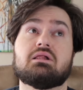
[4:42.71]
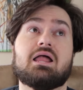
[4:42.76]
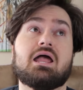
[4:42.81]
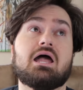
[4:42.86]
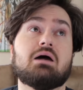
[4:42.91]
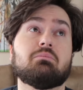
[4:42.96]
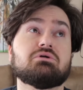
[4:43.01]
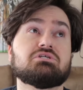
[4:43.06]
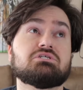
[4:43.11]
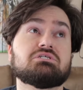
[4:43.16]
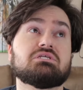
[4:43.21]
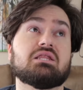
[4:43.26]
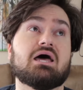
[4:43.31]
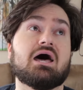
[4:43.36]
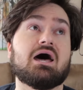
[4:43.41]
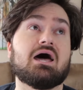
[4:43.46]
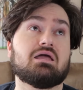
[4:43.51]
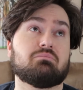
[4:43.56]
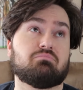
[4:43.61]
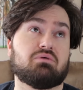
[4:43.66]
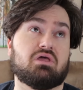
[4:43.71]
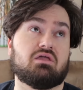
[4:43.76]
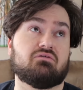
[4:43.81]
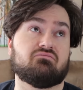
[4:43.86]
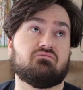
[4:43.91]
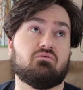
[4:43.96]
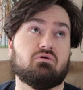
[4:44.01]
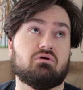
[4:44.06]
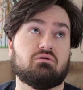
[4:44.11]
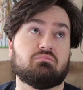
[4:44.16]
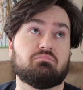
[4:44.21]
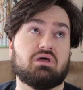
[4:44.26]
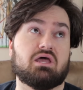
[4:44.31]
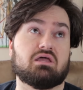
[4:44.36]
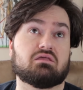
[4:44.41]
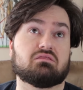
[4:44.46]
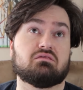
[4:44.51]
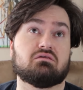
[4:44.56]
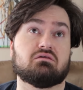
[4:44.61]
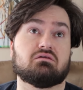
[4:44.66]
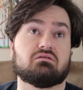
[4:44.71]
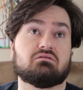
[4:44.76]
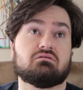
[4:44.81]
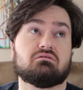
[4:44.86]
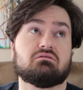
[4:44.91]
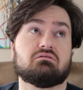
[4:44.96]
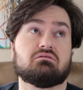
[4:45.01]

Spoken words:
How much did I pay for it back then?